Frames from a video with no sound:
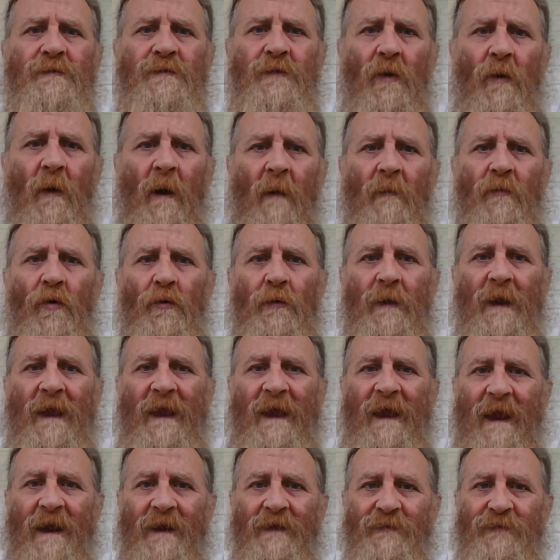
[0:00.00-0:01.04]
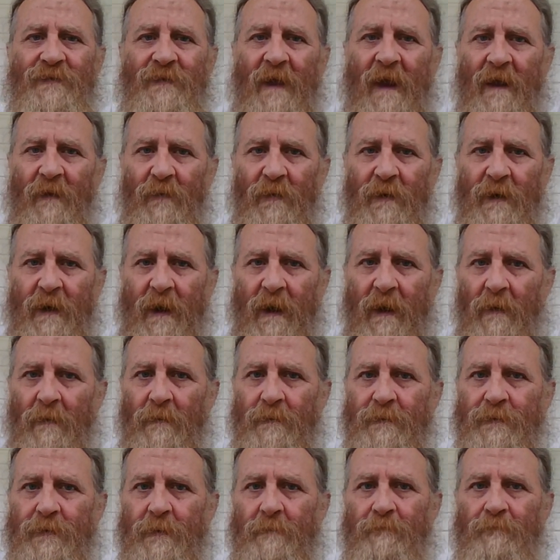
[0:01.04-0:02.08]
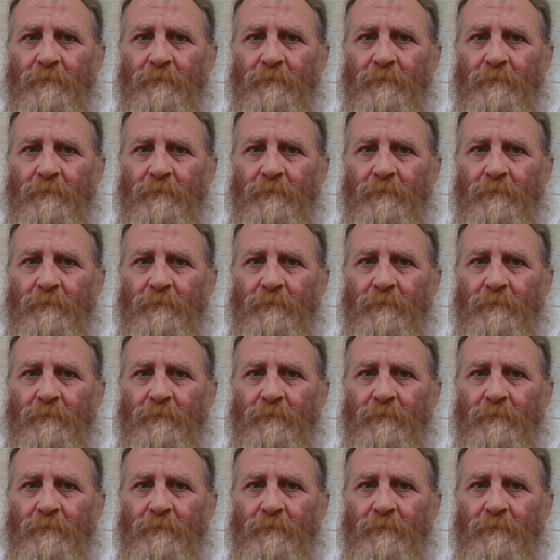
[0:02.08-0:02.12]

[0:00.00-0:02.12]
So I'm going to X that one out.